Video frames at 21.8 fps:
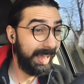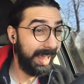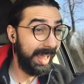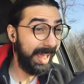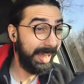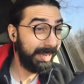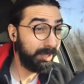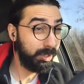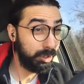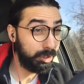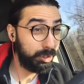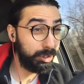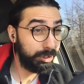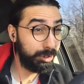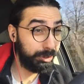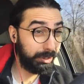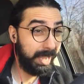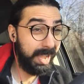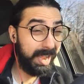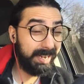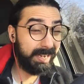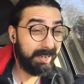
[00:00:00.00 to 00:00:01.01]
And you're
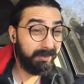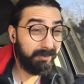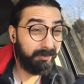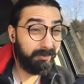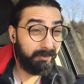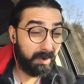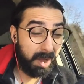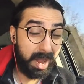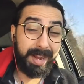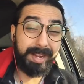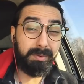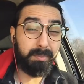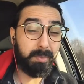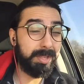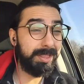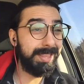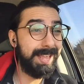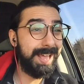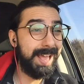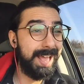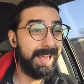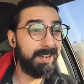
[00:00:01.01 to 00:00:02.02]
just kind of fine
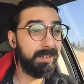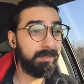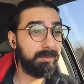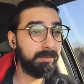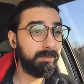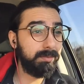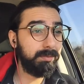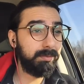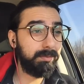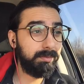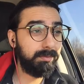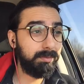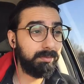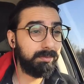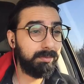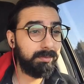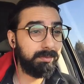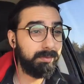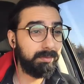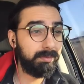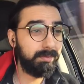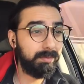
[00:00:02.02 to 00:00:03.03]
with that?
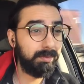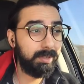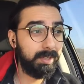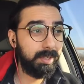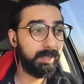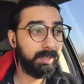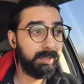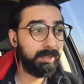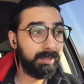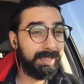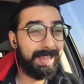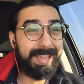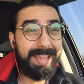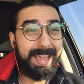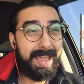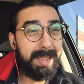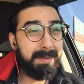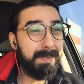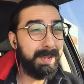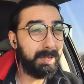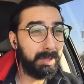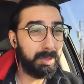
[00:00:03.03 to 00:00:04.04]
Like,
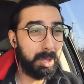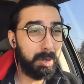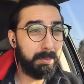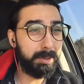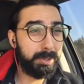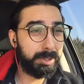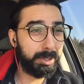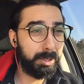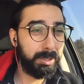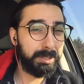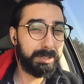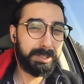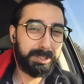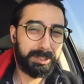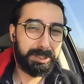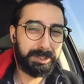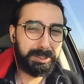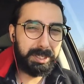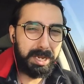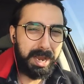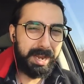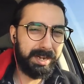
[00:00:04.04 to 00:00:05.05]
Amy Klobuchar is
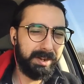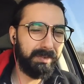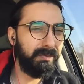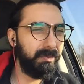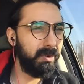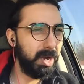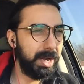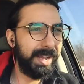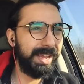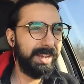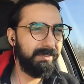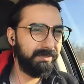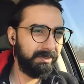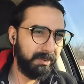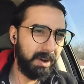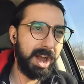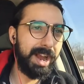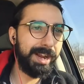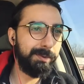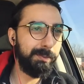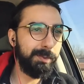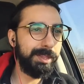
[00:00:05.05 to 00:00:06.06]
just kind of fucking
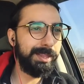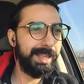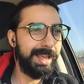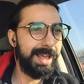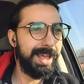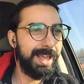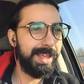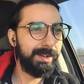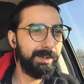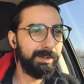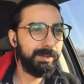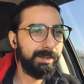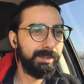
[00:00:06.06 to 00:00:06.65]
fine with that?